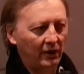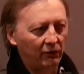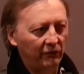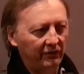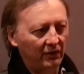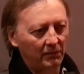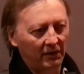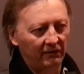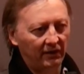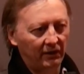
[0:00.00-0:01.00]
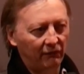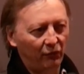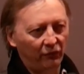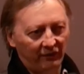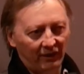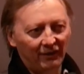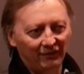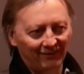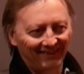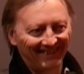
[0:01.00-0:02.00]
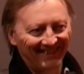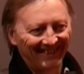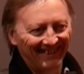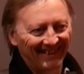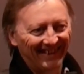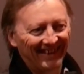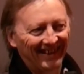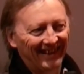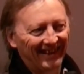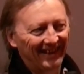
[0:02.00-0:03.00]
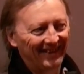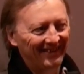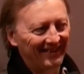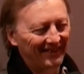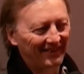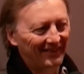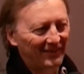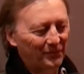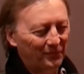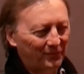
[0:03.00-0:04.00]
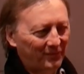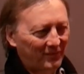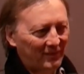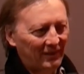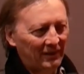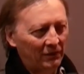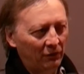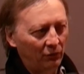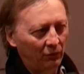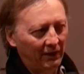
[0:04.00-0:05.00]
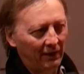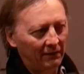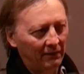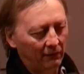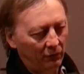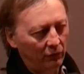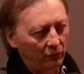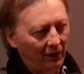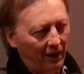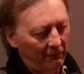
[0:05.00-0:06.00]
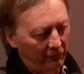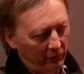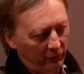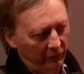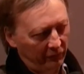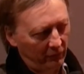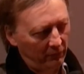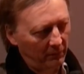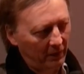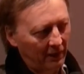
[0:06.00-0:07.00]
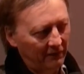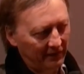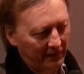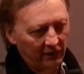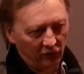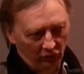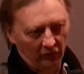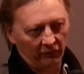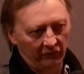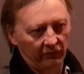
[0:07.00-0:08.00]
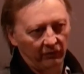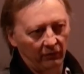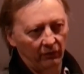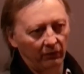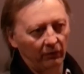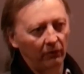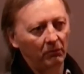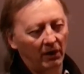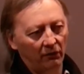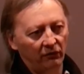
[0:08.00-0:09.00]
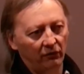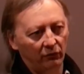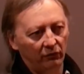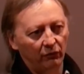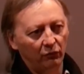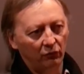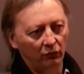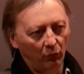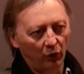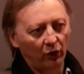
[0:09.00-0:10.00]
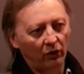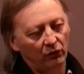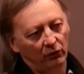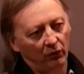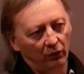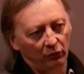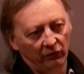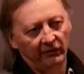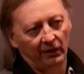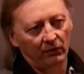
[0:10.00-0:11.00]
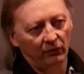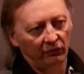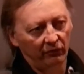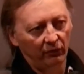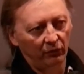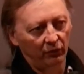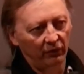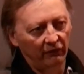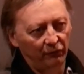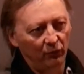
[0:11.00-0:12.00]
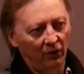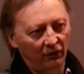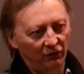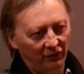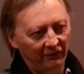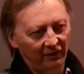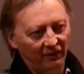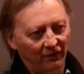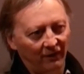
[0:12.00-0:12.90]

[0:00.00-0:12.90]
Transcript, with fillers: at the Cinémathèque Française, and you have some indications about the work on the sound. So if you are interested